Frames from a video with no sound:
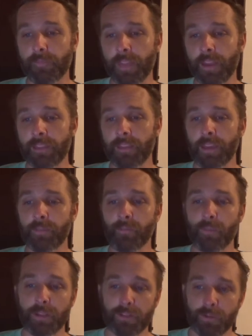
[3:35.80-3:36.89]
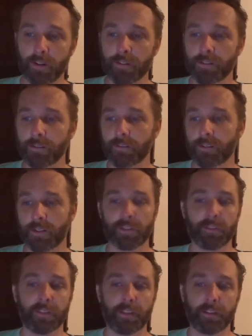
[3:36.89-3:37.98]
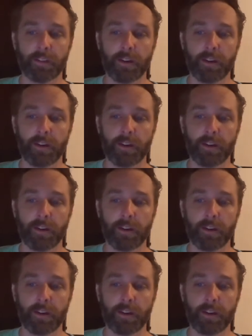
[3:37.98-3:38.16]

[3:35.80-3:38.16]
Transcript: And then we do our survey,